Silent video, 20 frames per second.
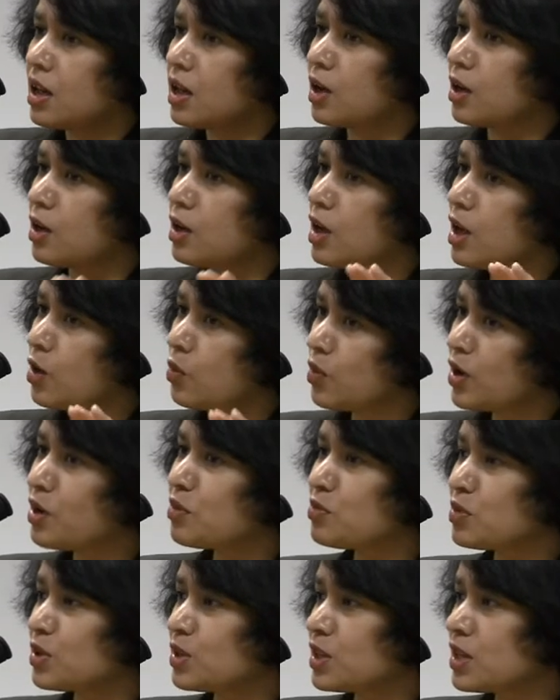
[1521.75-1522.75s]

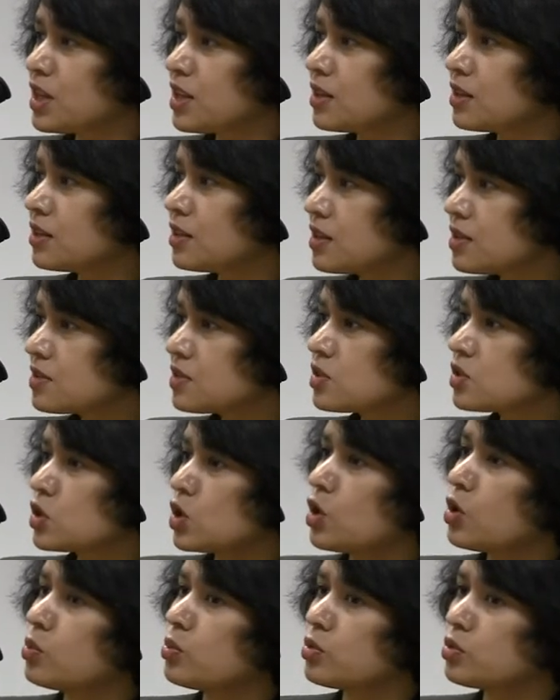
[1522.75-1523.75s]
However, in this
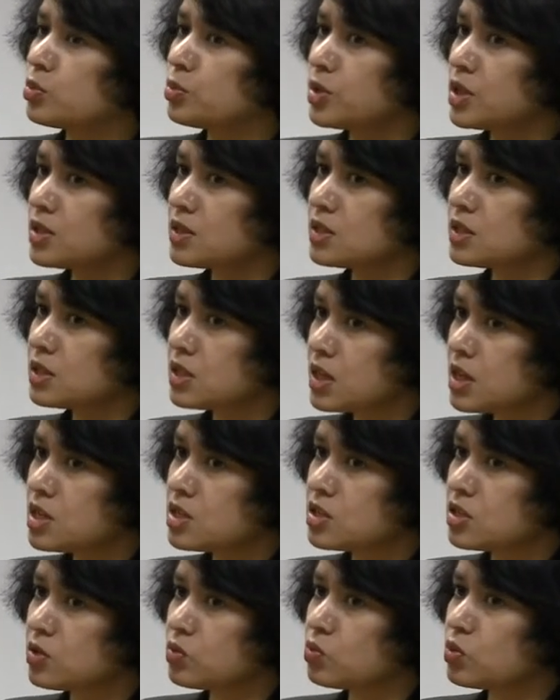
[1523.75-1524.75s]
scope of
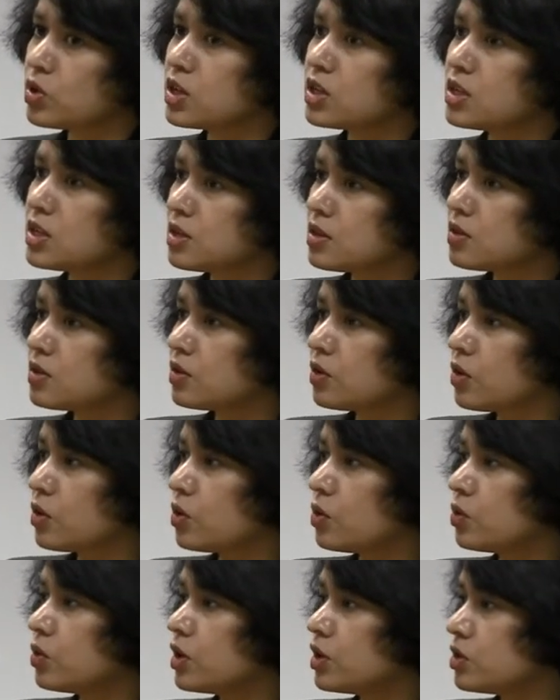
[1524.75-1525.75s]
presentation, we didn't
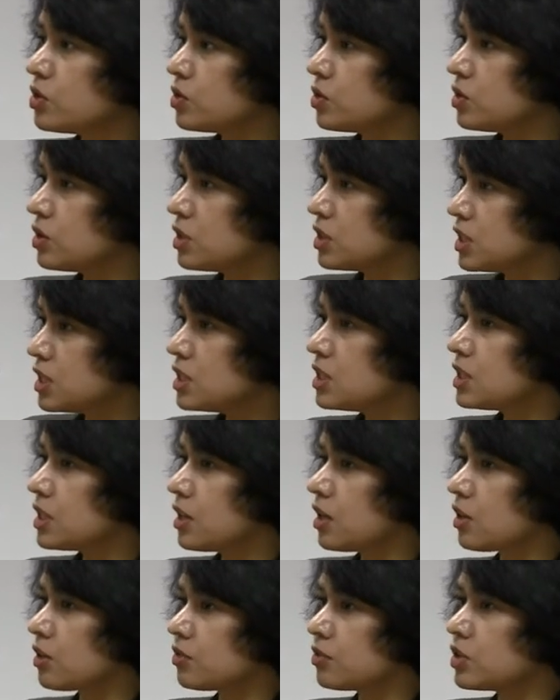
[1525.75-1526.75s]
go into the
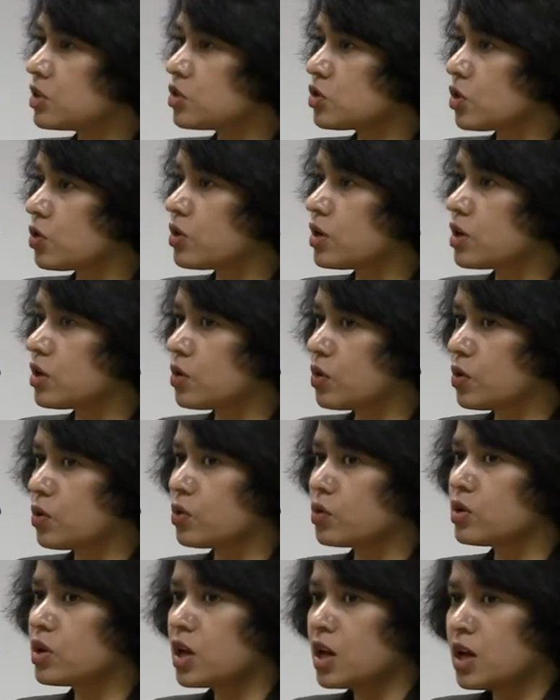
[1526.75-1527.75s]
detail of the zoning
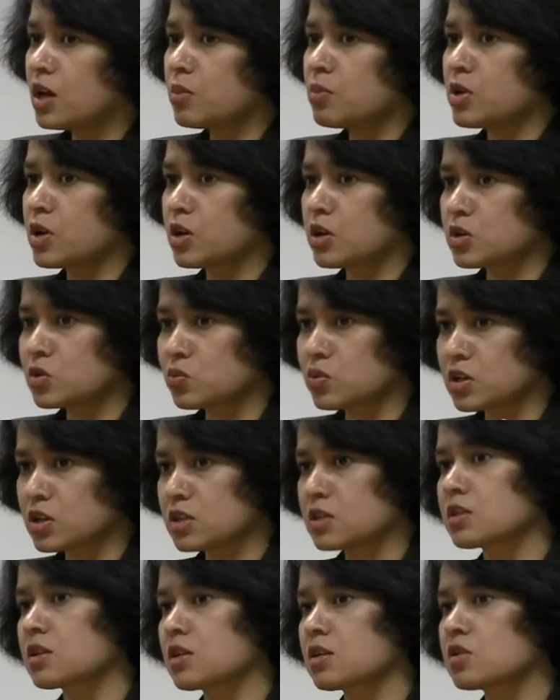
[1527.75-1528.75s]
code because we
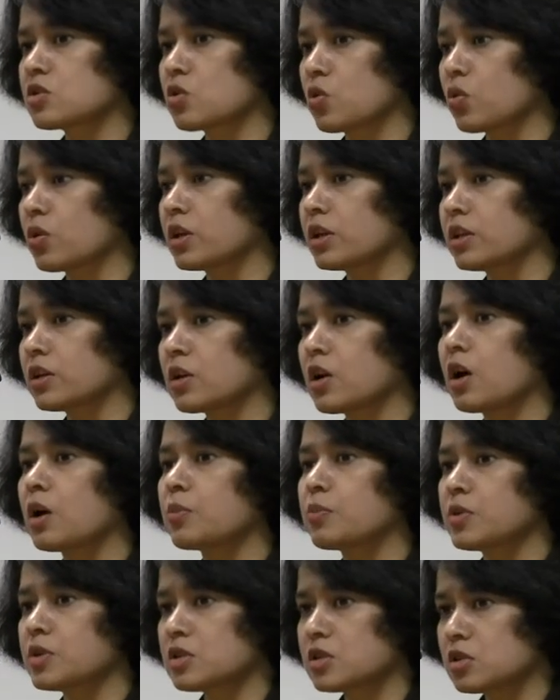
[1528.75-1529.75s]
discussed only the
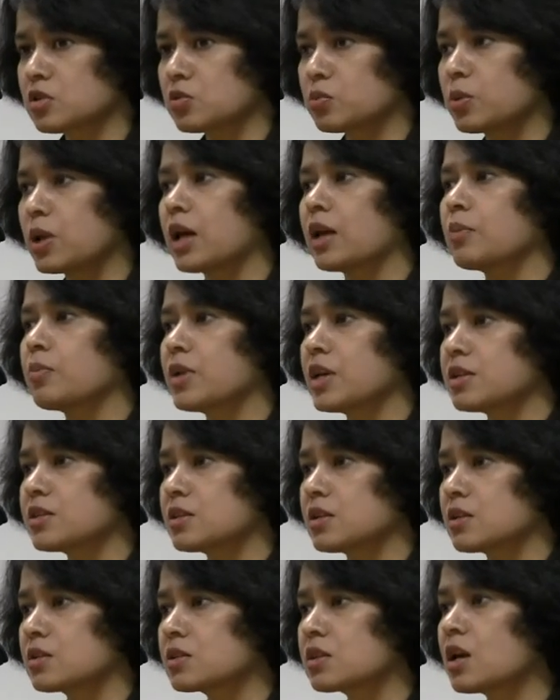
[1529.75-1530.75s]
comprehensive plan
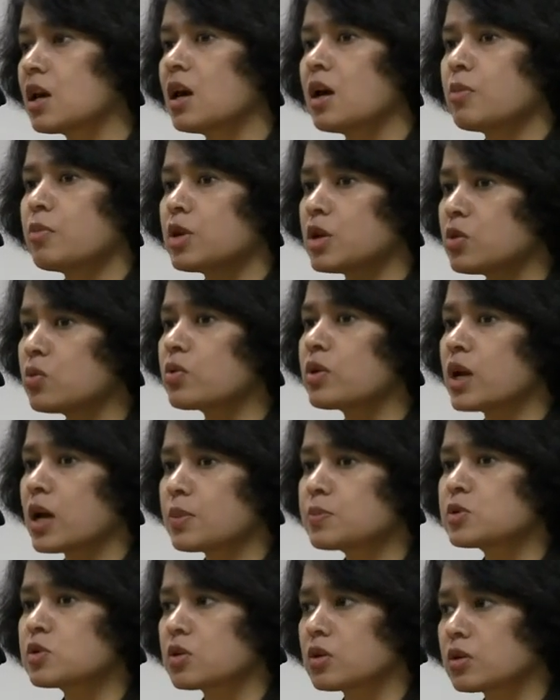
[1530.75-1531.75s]
basics. But you are
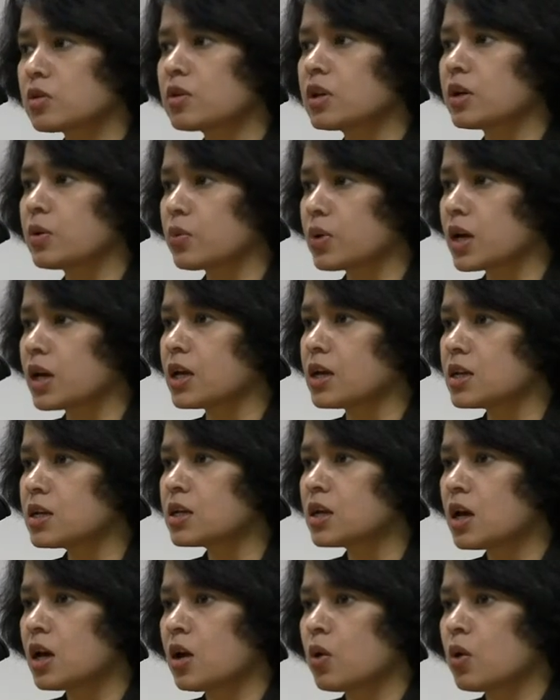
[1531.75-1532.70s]
absolutely right.